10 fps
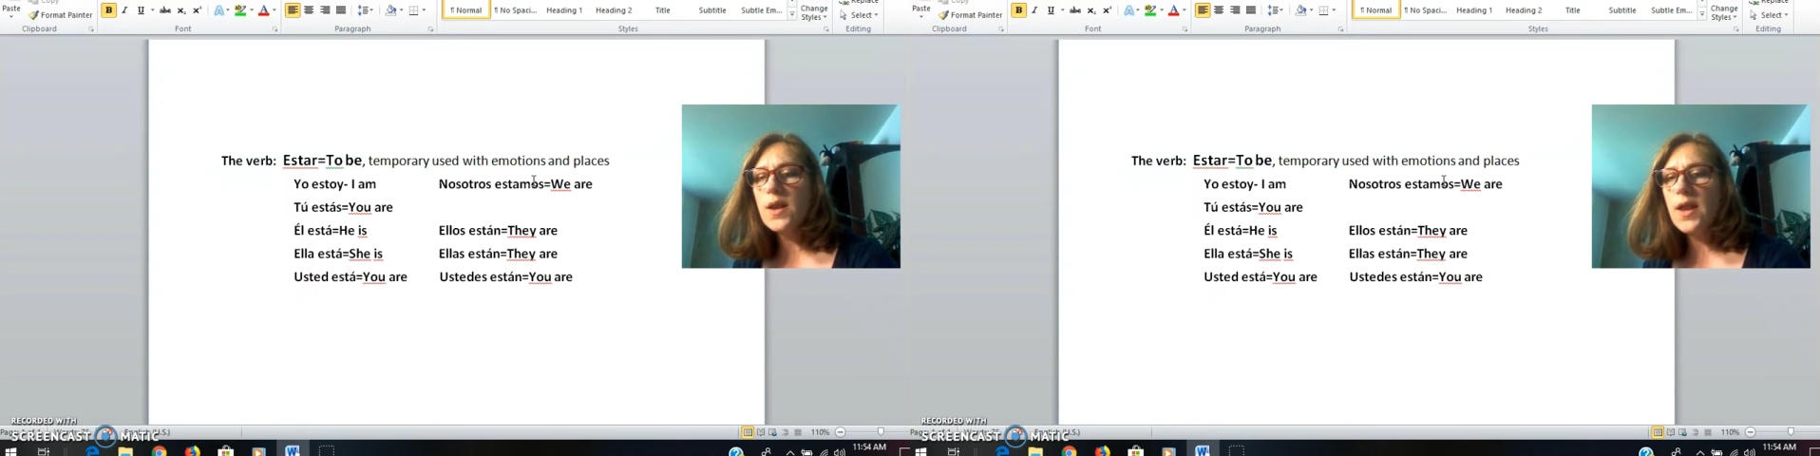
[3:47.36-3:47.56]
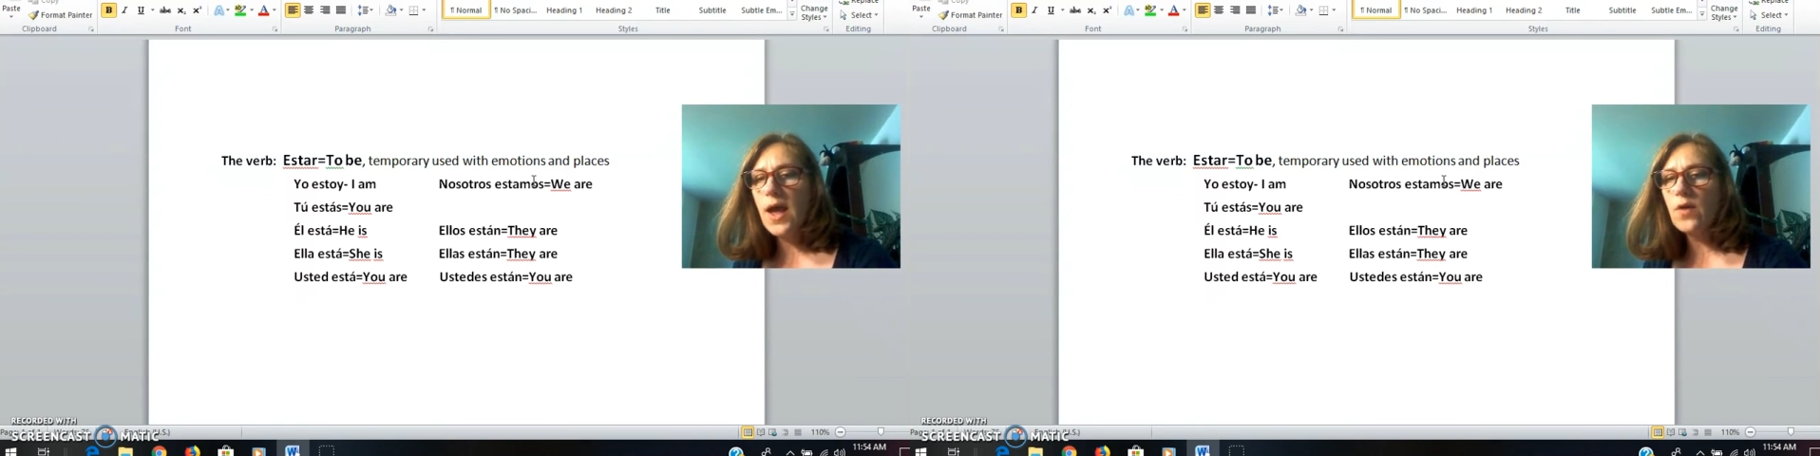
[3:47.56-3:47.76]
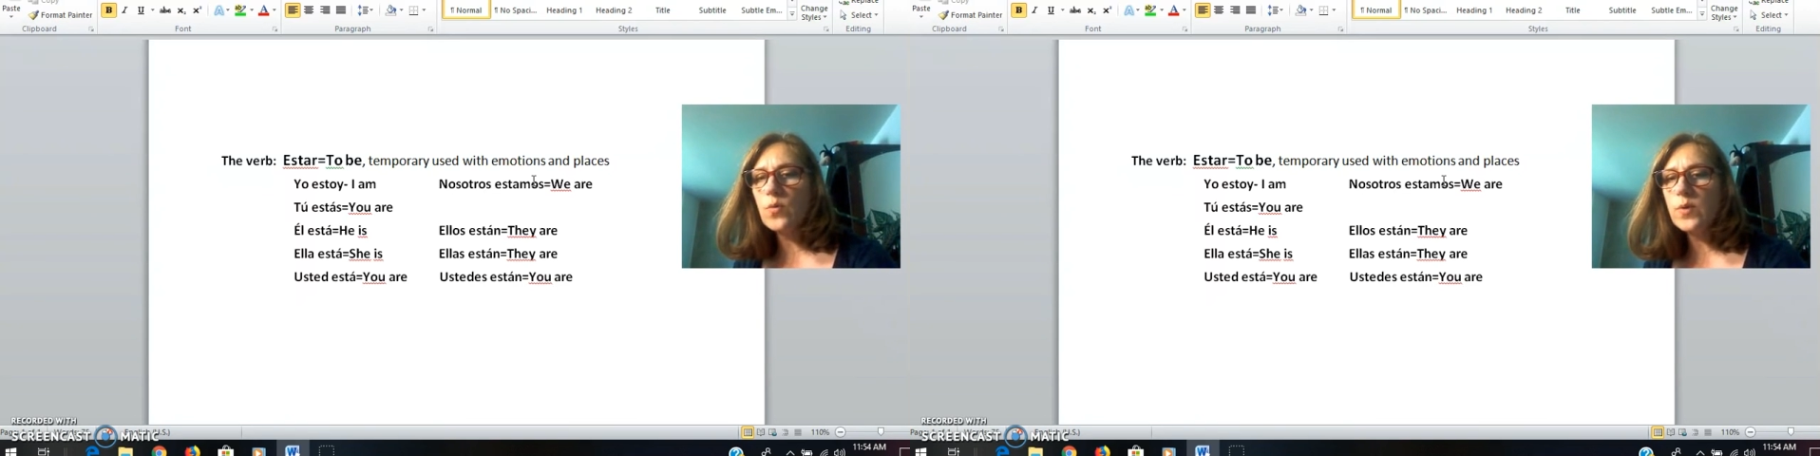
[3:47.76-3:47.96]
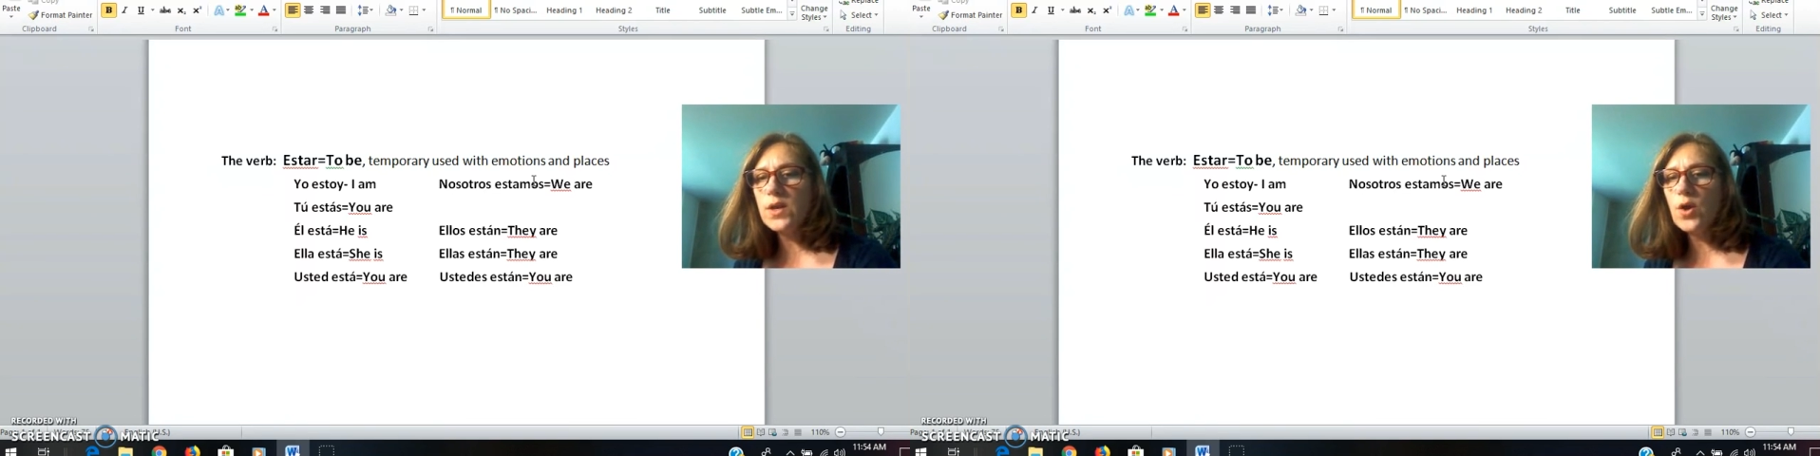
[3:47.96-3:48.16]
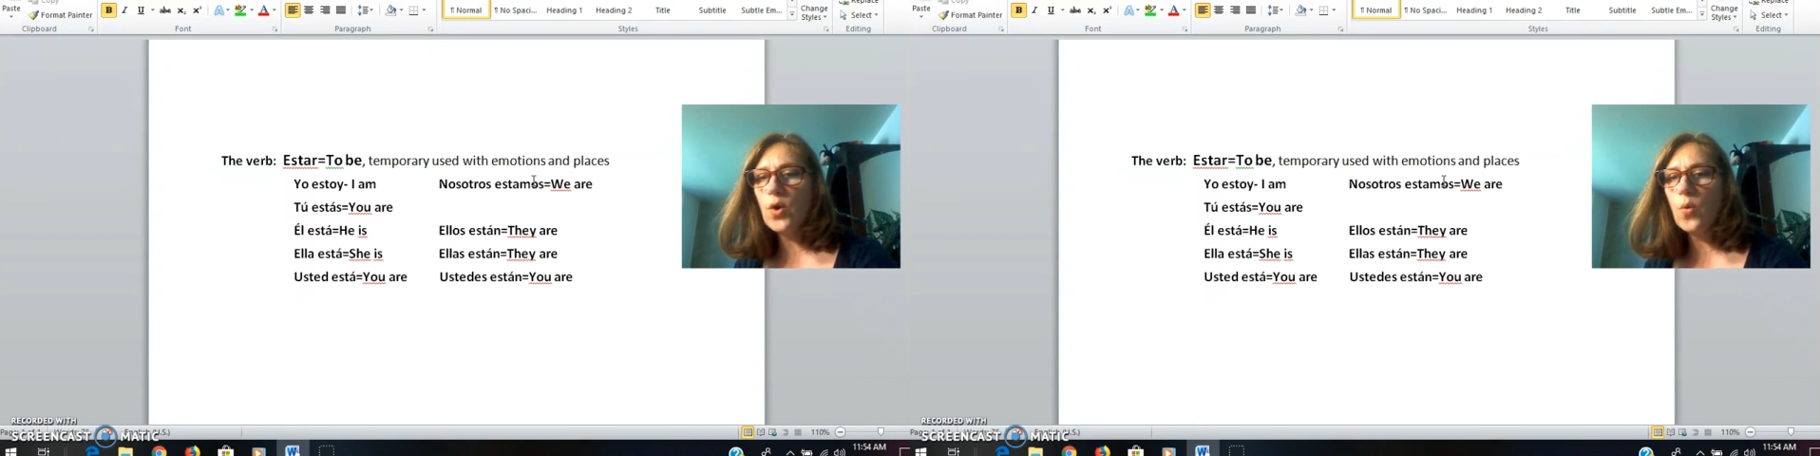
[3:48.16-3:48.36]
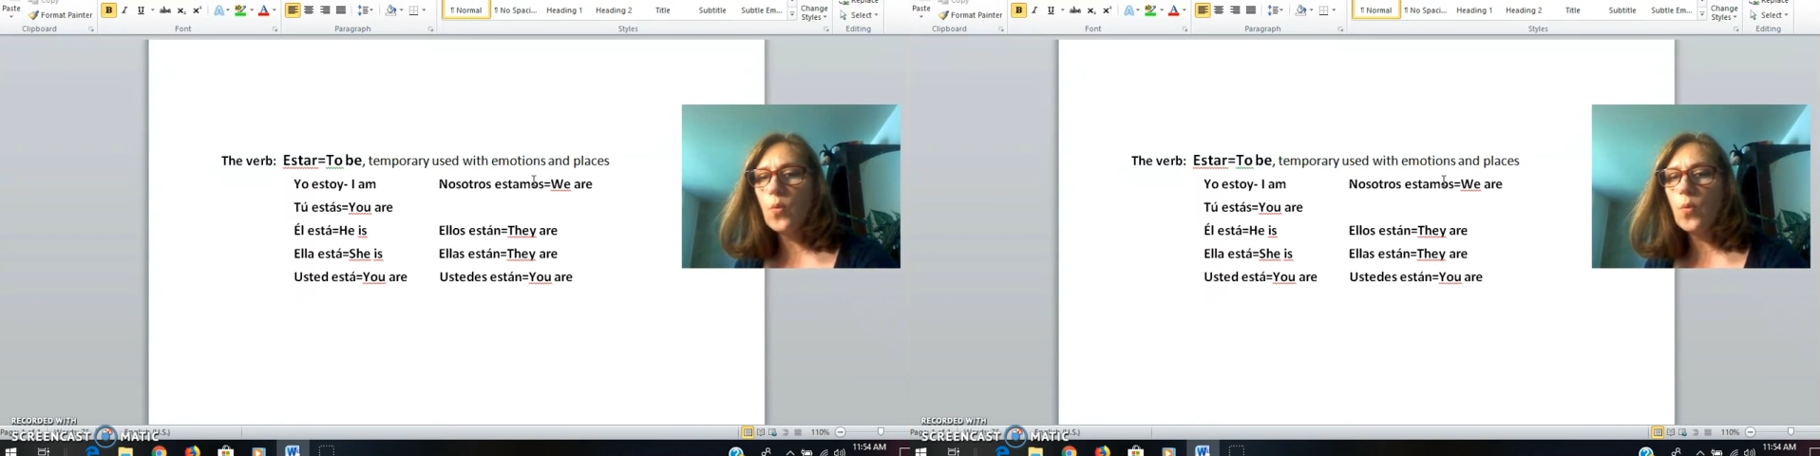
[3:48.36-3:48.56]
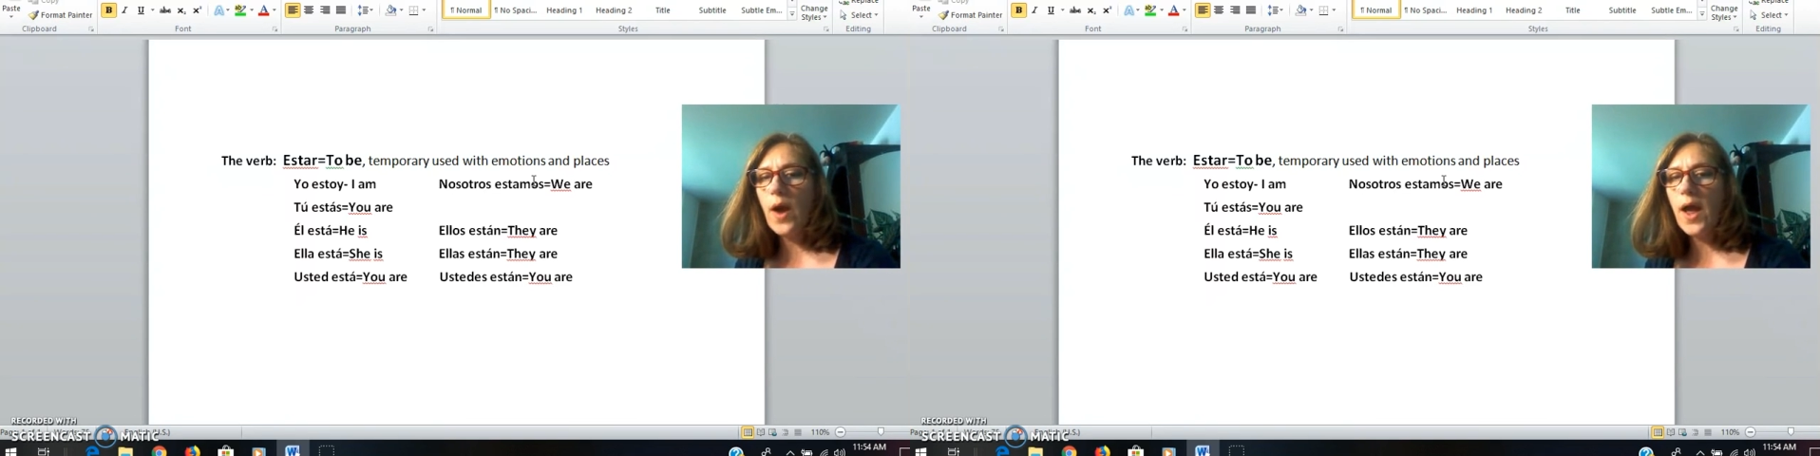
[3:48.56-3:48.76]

now that we know